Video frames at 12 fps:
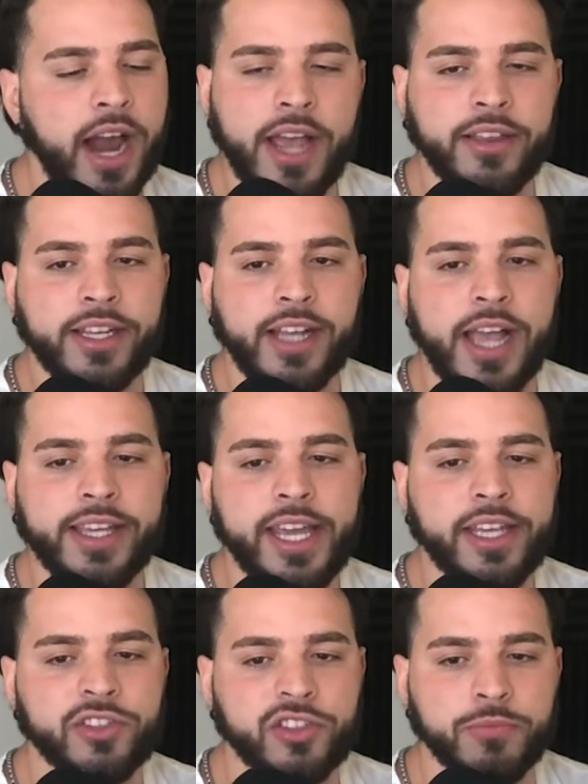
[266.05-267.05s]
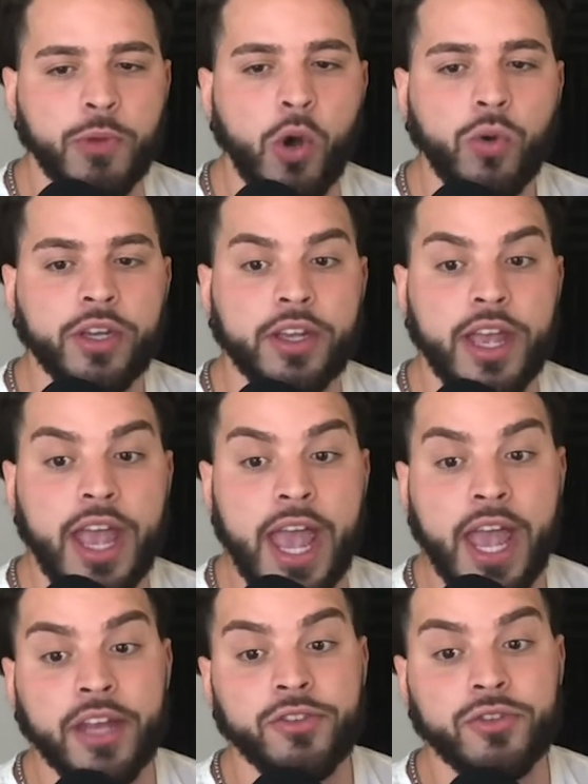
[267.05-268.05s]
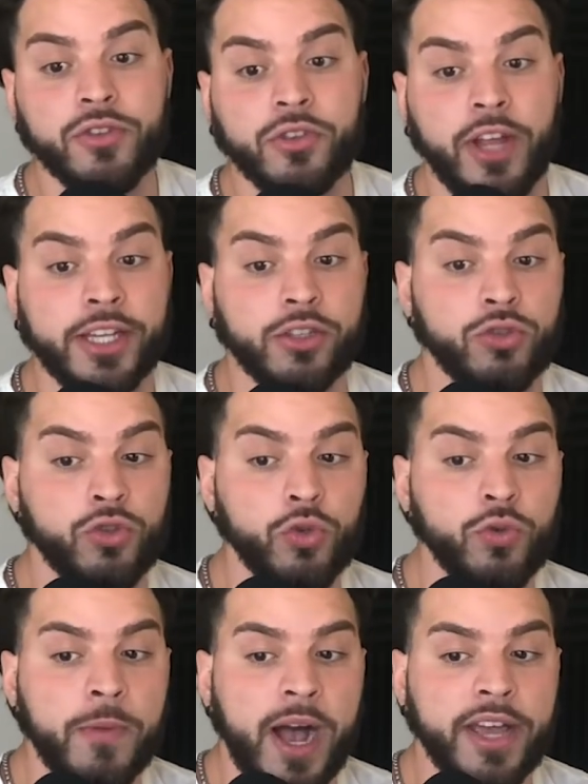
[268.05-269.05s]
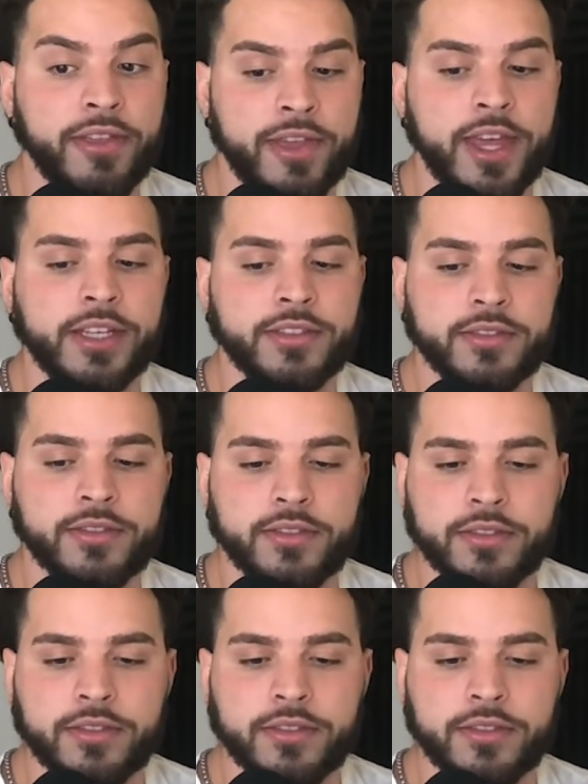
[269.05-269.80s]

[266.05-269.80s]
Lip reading: I can't smoke and like do my things.